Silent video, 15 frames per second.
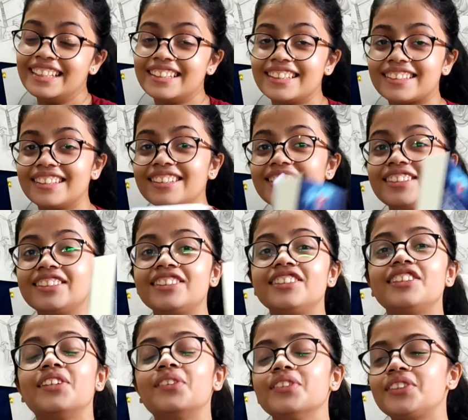This is
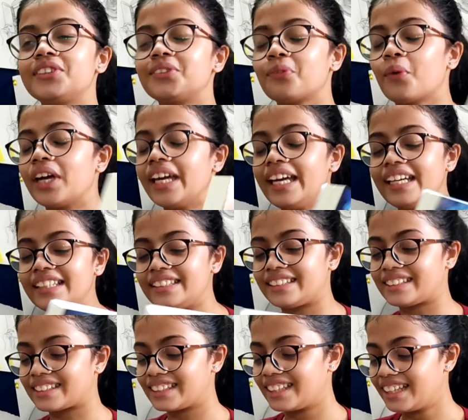just so
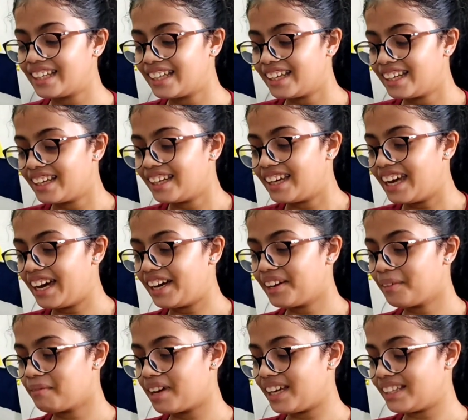sweet
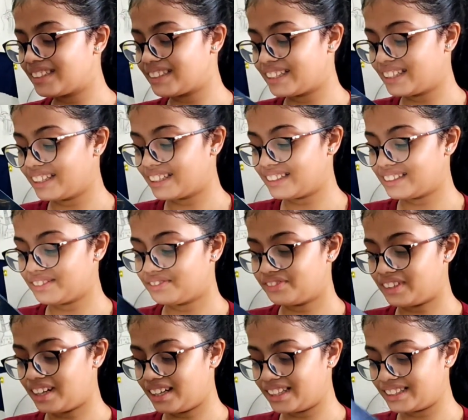and amazing and
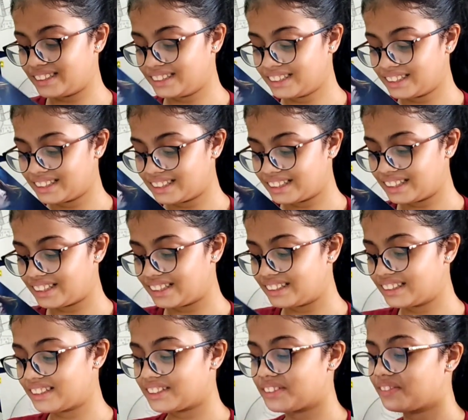fun.
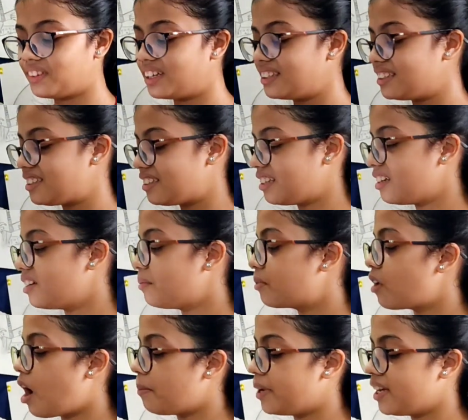This one's
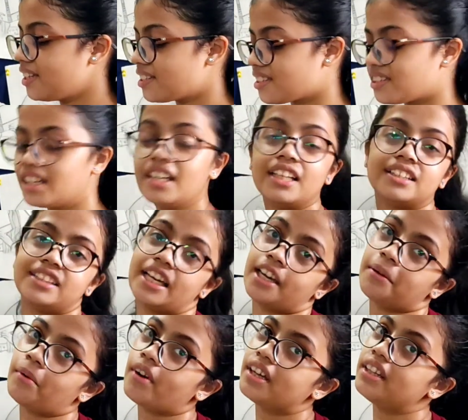Promised,
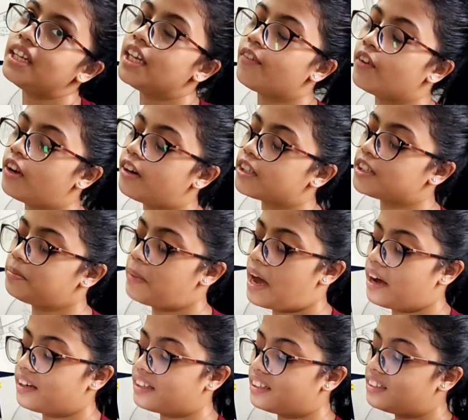second book in the Equinox
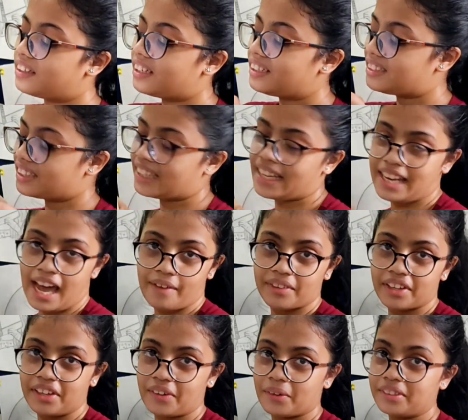Pact, and it's again
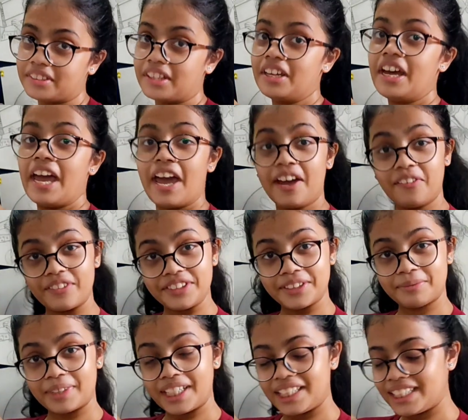having a note,
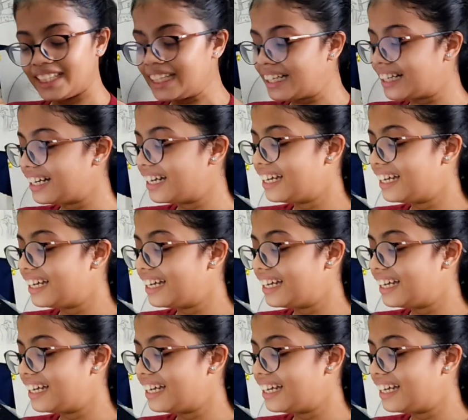handwritten by Leigh.